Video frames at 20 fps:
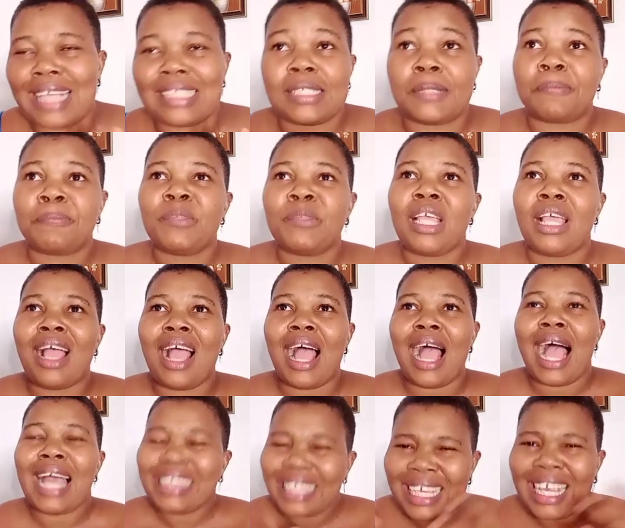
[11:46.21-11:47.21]
As in,
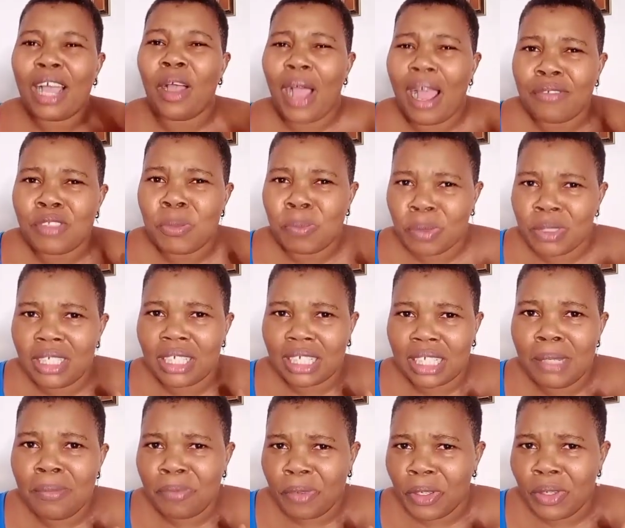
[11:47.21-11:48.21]
I think I'll have to put a
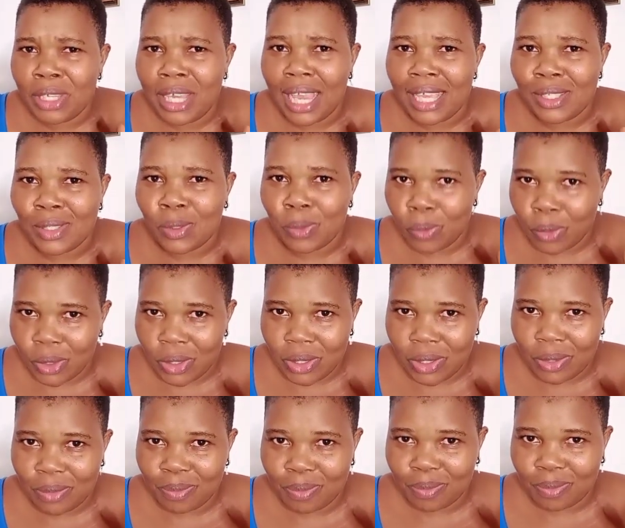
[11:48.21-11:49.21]
clip for you guys to
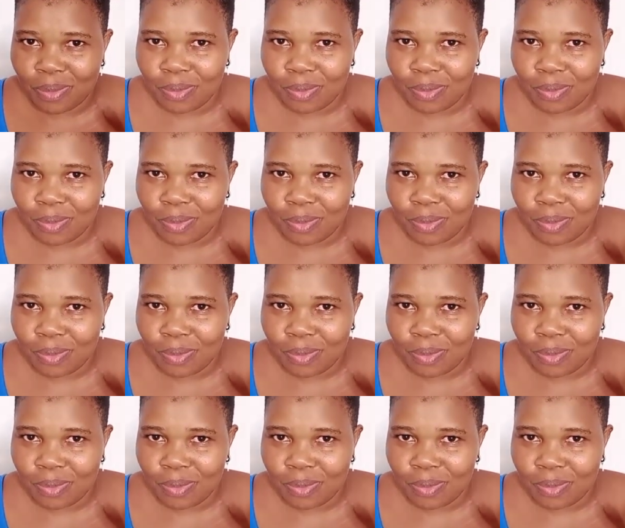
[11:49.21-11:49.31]
watch.